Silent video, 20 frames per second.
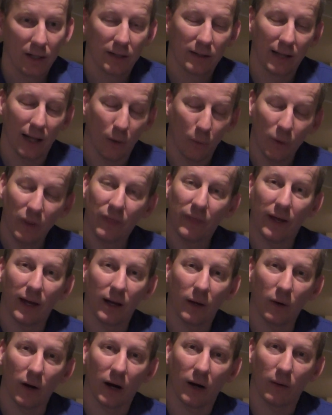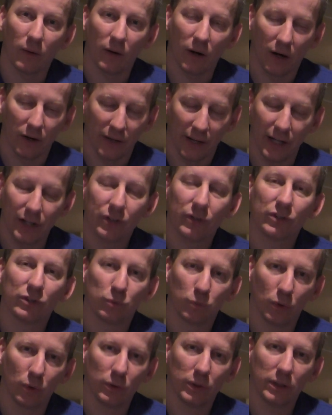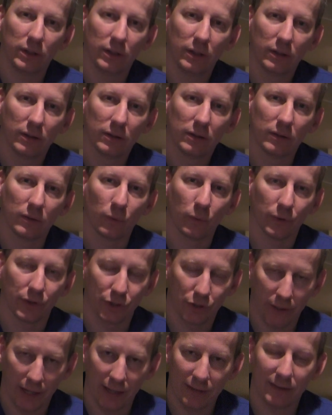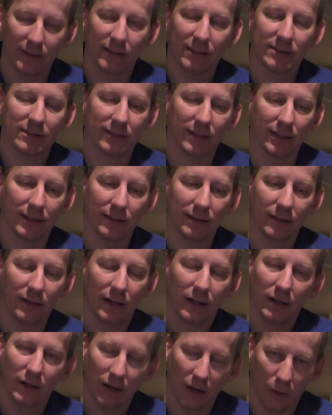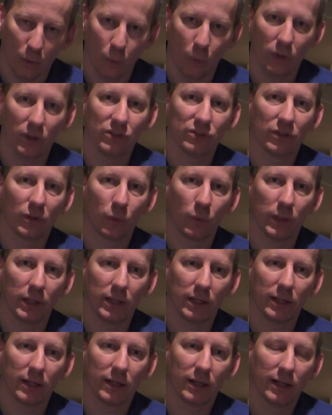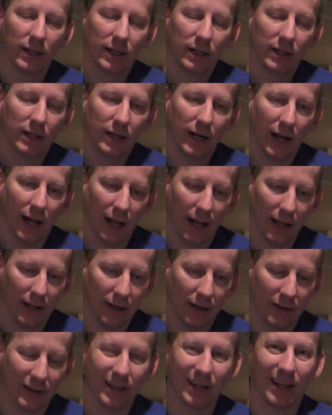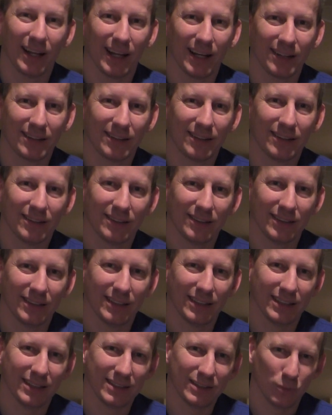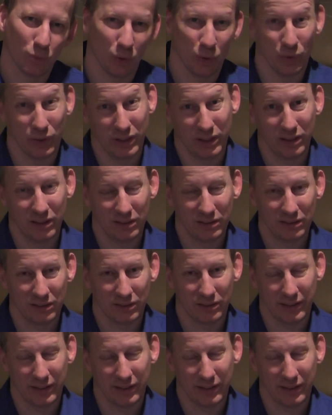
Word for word: Now, with that, our, our nature is wounded, we're attracted to sin, our wills are weak, and our intellect is wounded or